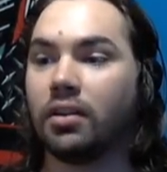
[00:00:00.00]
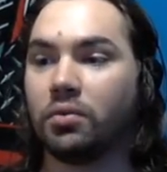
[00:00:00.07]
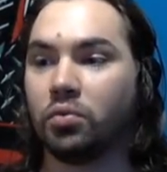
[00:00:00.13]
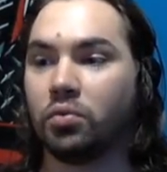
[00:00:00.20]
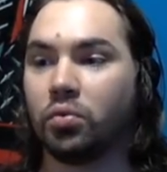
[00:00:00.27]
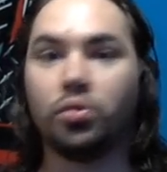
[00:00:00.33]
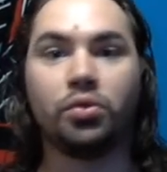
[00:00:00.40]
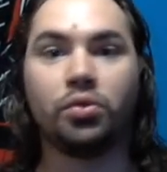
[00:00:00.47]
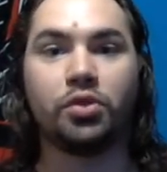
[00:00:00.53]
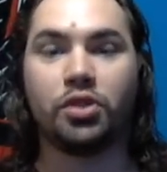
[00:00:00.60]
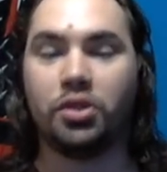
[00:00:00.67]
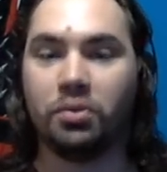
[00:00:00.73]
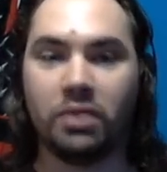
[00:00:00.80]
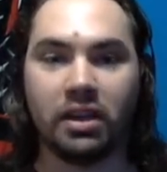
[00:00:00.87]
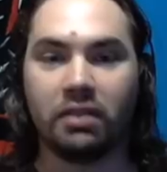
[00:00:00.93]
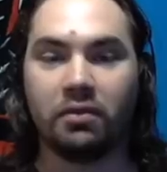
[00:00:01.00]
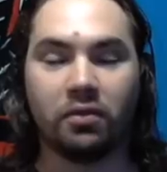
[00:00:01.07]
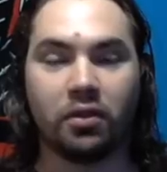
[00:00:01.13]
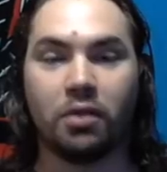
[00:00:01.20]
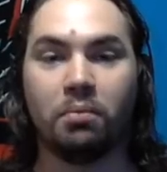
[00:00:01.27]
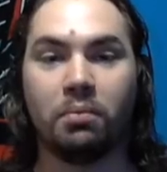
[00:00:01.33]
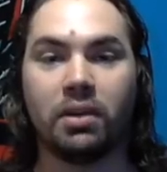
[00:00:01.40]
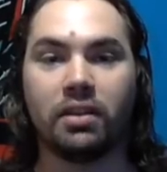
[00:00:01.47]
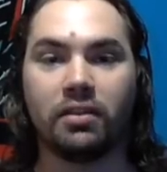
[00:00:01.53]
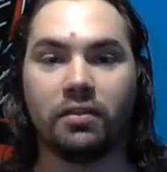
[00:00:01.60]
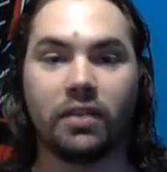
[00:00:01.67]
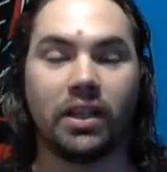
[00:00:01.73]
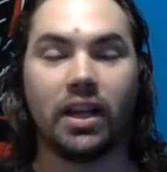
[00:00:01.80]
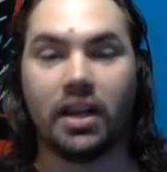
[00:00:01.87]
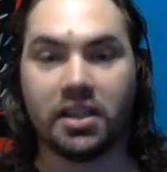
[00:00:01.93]
Rules you get from
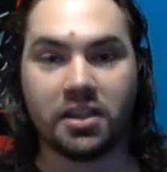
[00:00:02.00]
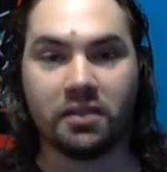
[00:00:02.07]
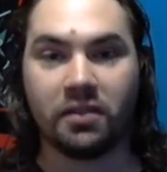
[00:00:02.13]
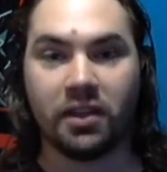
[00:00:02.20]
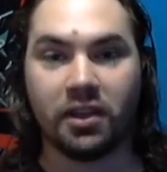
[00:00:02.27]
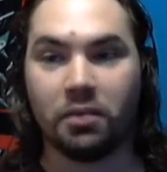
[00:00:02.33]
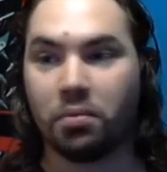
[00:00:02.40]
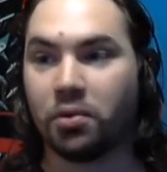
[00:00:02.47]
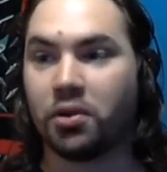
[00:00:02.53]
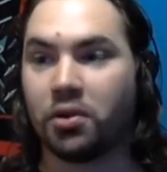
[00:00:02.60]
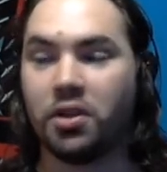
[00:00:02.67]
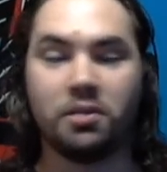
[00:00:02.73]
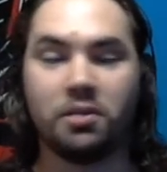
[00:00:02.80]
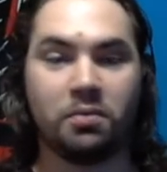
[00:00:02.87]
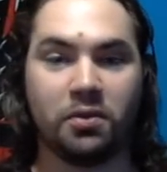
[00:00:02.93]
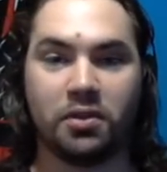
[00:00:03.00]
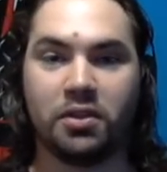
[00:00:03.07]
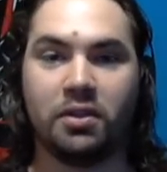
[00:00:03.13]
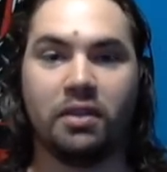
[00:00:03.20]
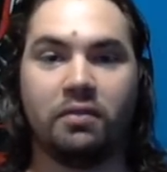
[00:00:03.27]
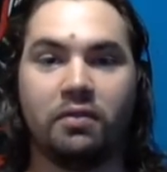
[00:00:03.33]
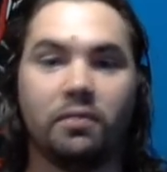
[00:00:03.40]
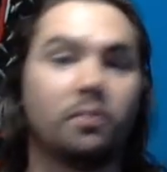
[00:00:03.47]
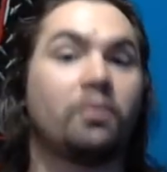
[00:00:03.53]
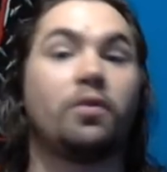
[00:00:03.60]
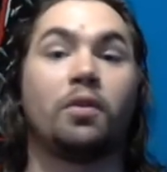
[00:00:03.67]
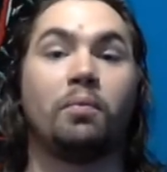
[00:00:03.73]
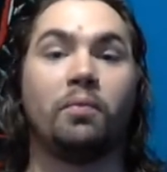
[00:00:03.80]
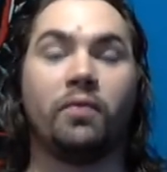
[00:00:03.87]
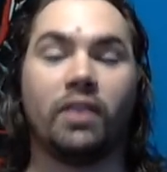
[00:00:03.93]
philosophy, the principles you get
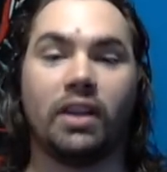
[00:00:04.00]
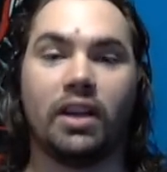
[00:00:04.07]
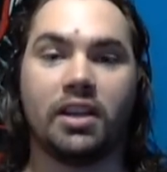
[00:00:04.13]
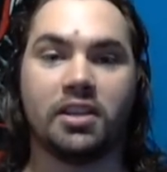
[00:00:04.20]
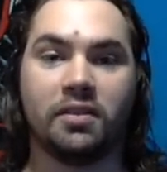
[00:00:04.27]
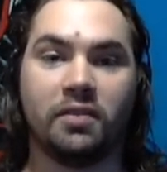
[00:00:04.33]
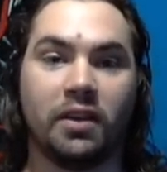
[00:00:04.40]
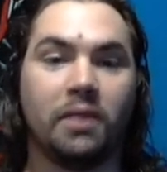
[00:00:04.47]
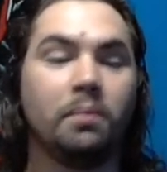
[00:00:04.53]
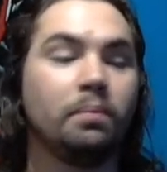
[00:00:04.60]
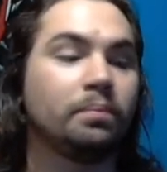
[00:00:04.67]
from philosophy,